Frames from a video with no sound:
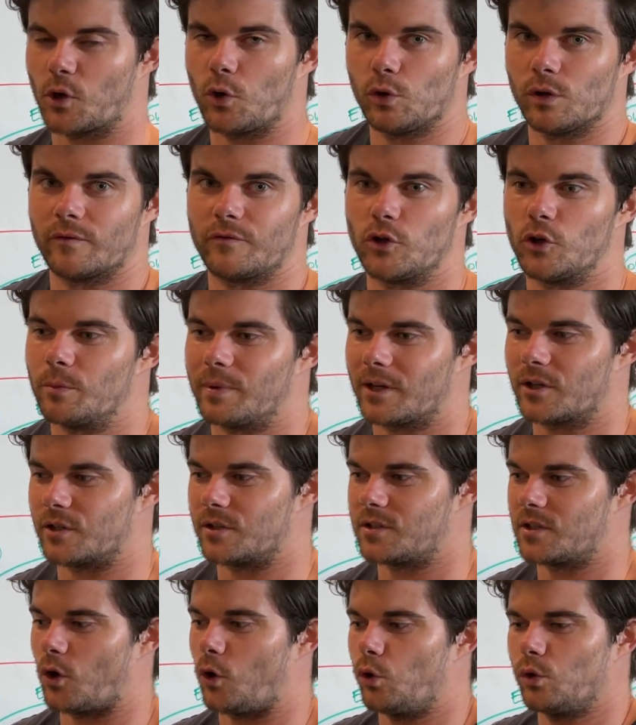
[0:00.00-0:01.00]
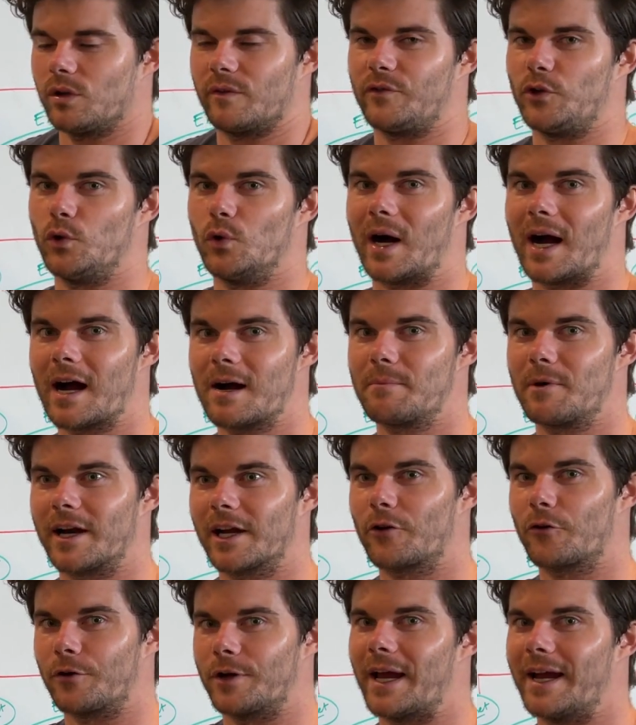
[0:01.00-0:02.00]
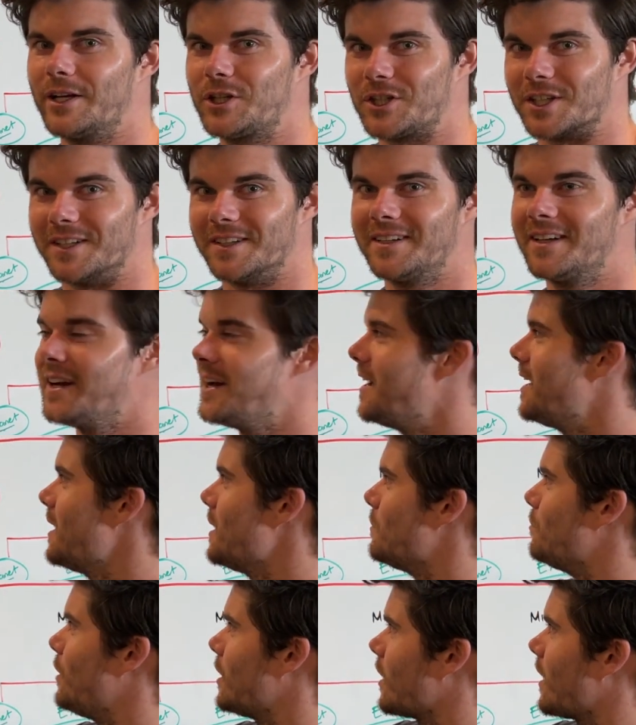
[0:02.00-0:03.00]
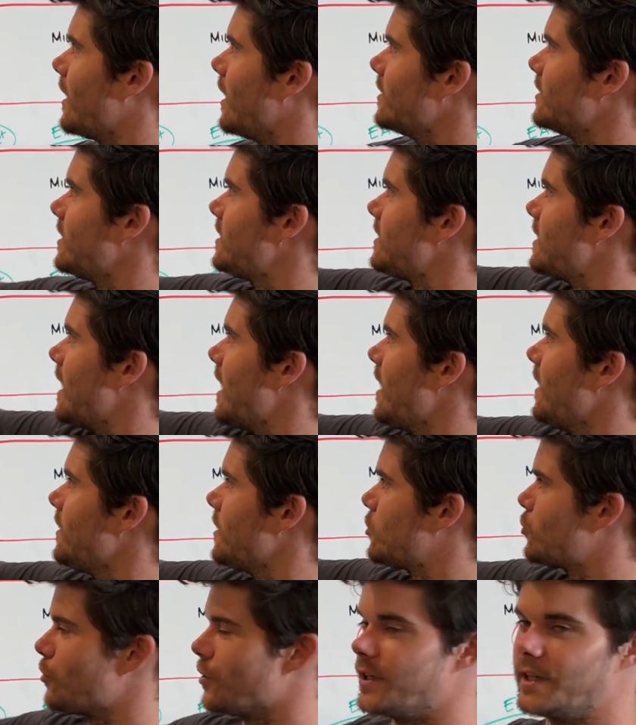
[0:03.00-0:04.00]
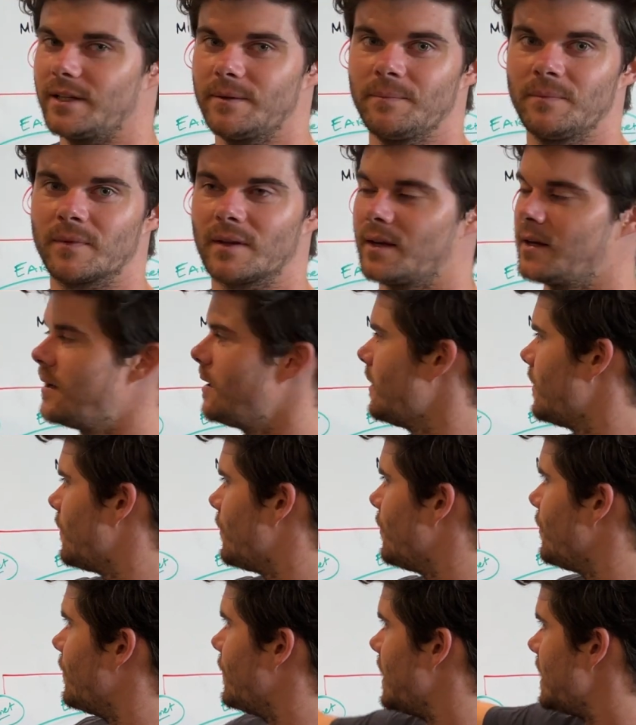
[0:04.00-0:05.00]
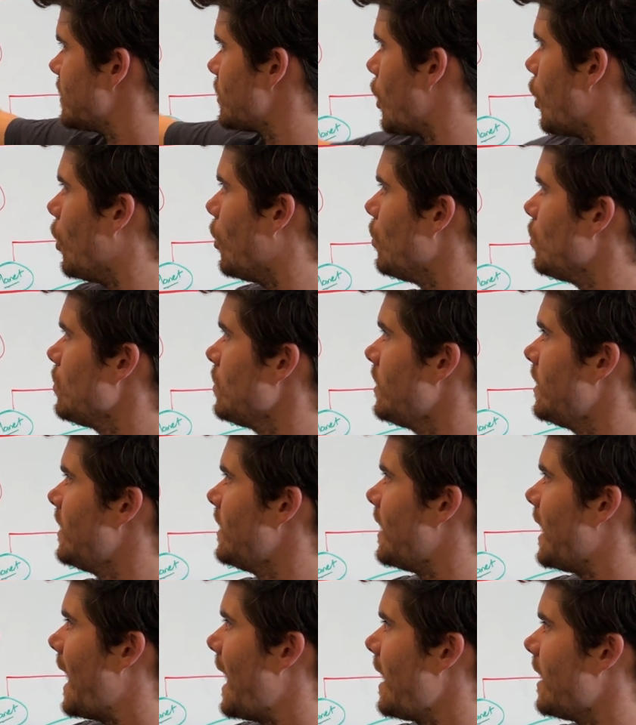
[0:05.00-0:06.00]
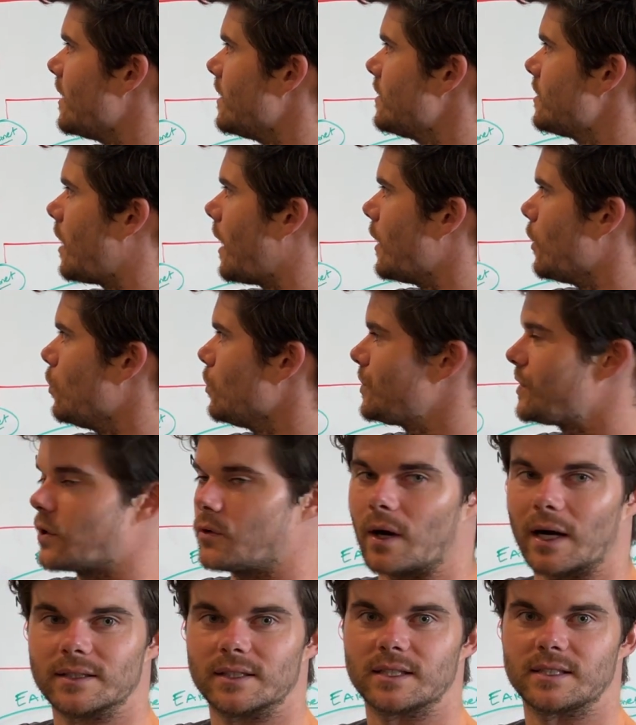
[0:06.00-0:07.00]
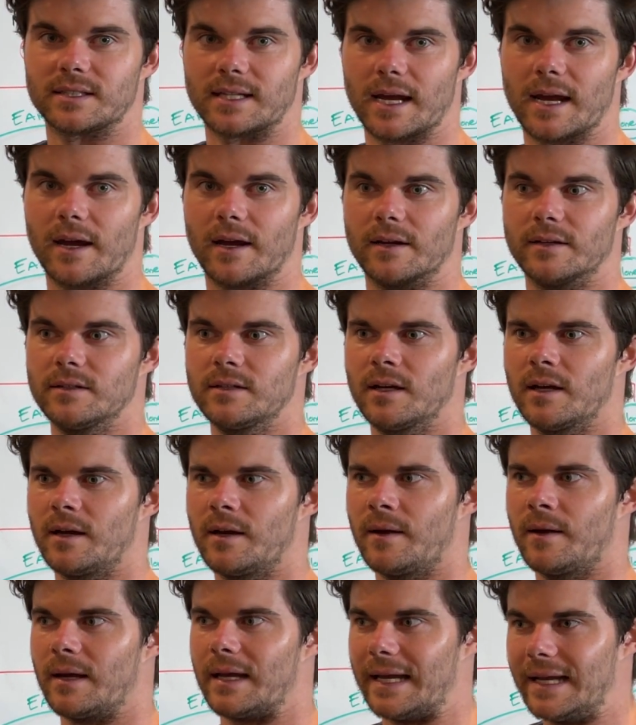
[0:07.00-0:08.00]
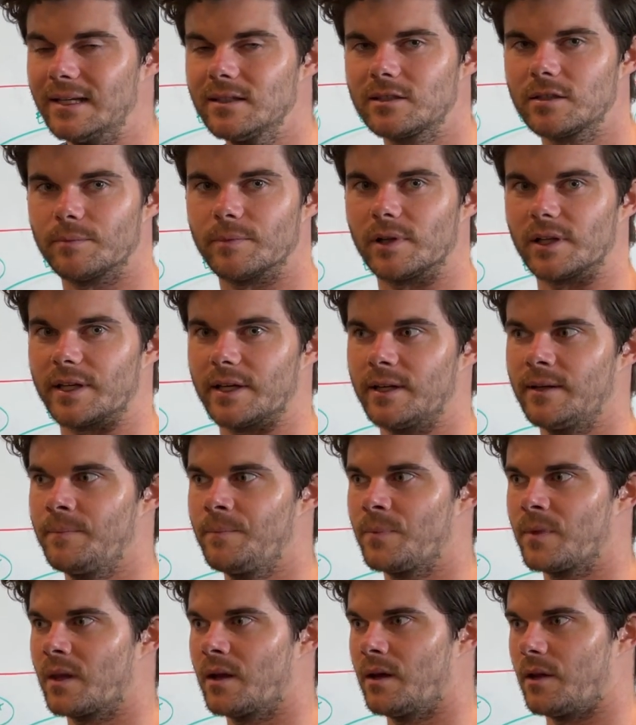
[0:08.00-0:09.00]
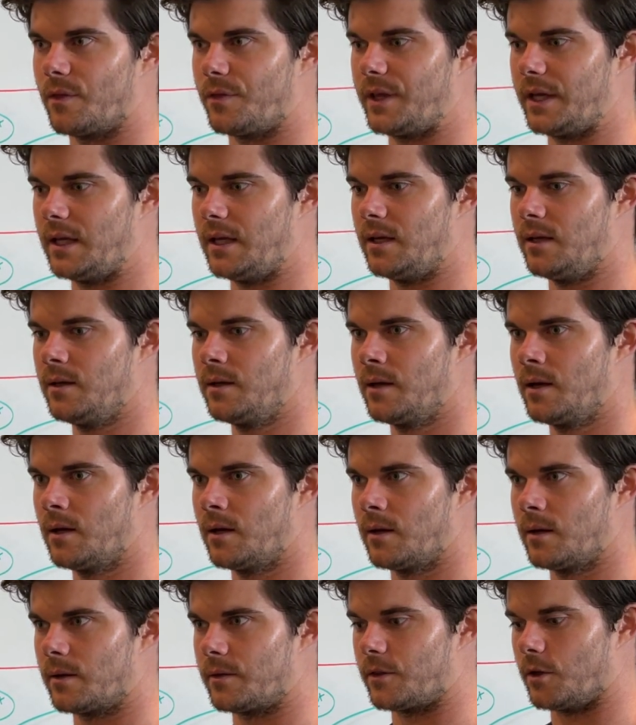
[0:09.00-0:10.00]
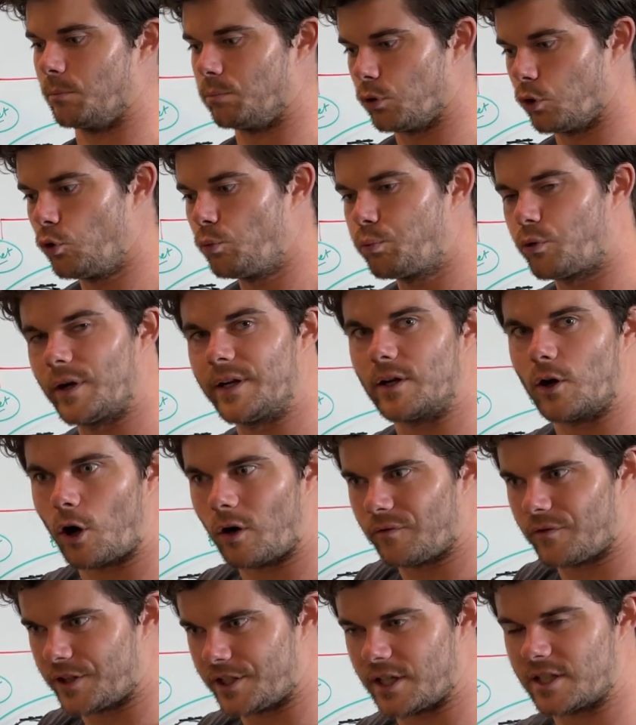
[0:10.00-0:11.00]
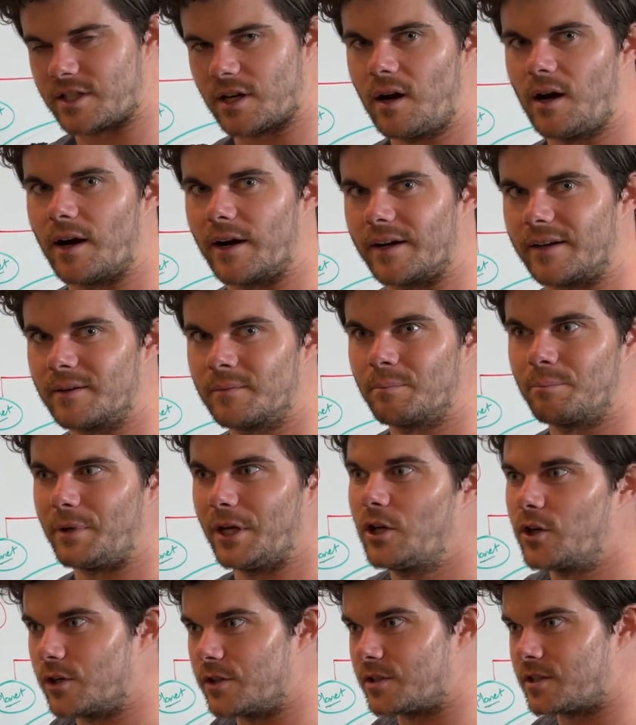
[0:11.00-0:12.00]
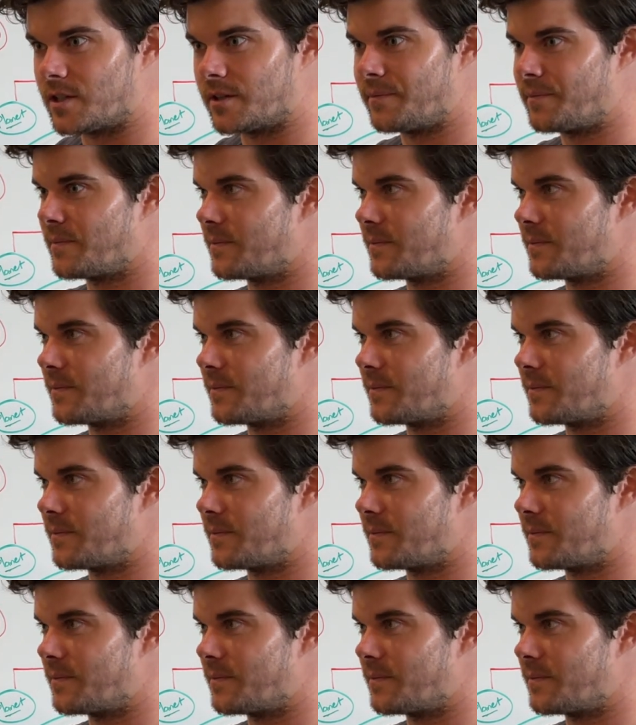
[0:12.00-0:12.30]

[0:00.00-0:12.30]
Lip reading: all of you because all of you are my creation, but I understand the tree is whole, and I also understand intimately the blueprint of the design because